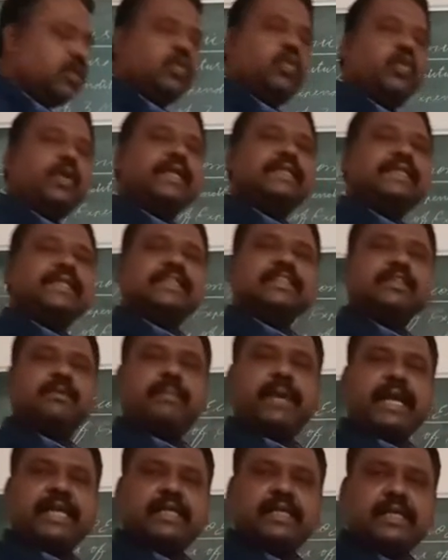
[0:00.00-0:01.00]
which is
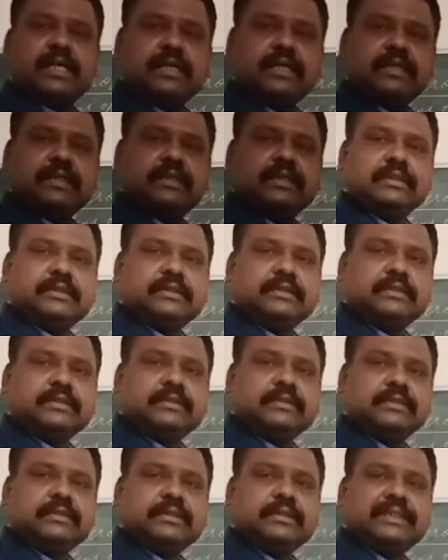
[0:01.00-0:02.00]
better,
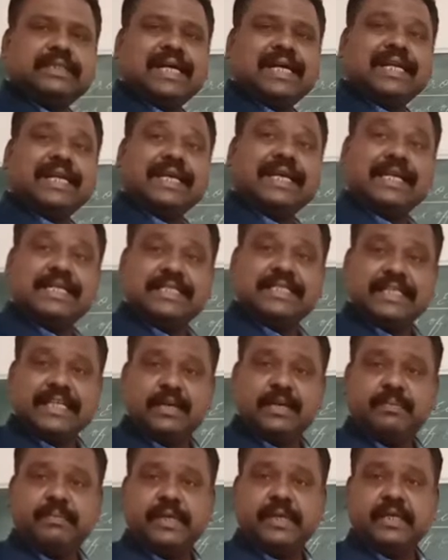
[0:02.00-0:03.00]
the real
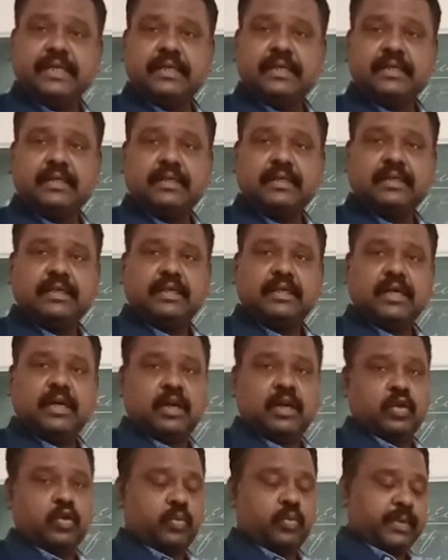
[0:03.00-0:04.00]
GDP
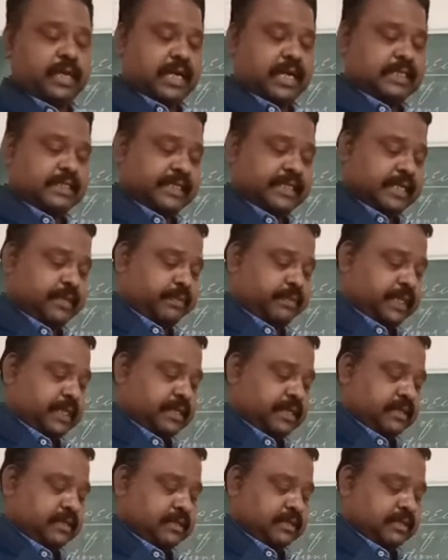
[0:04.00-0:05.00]
or nominal GDP.
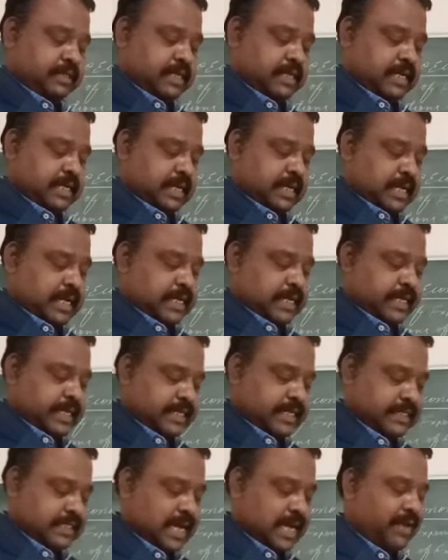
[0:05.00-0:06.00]

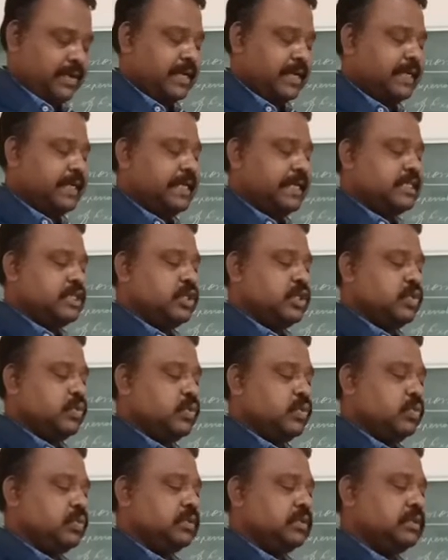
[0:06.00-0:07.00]
Next, I will teach you
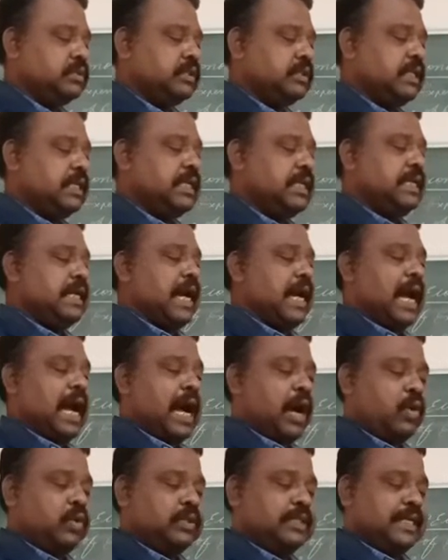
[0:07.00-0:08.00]

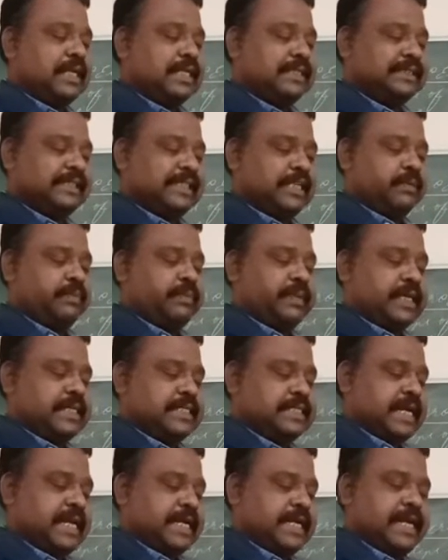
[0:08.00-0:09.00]
how that GDP is
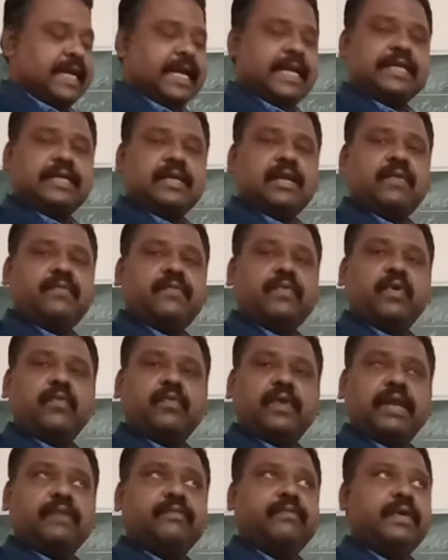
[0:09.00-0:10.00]
an indicator of
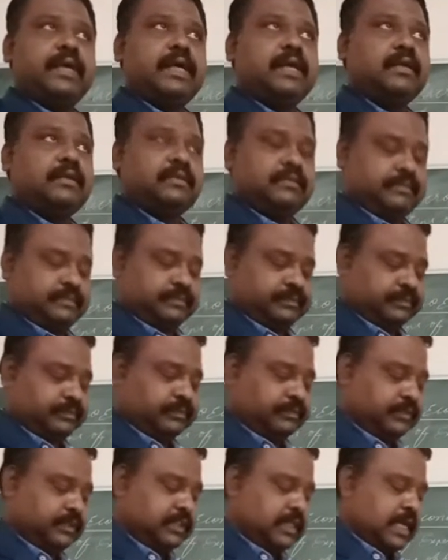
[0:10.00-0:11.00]
welfare.
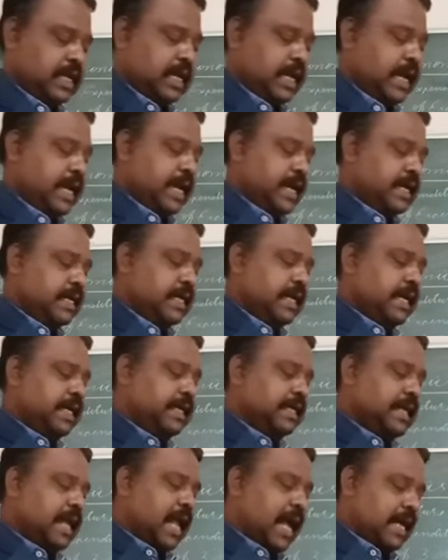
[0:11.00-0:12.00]
And
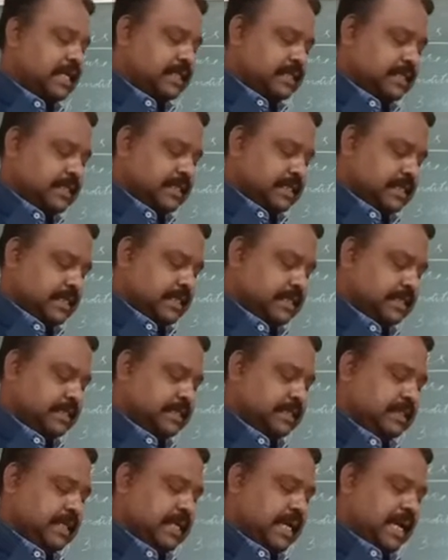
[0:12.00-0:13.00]
at last,
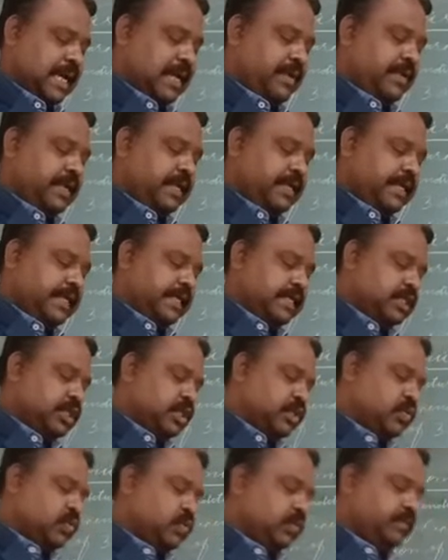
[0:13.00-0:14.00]
I will teach
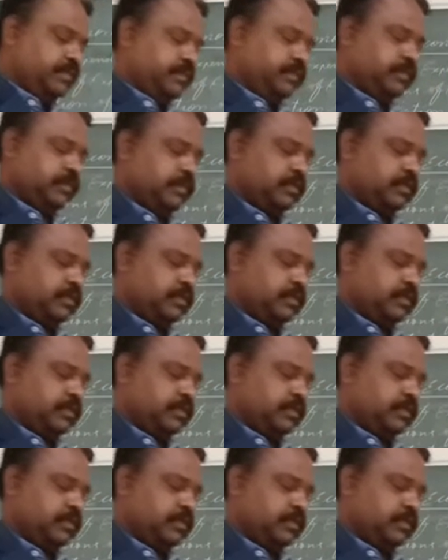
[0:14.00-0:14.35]
you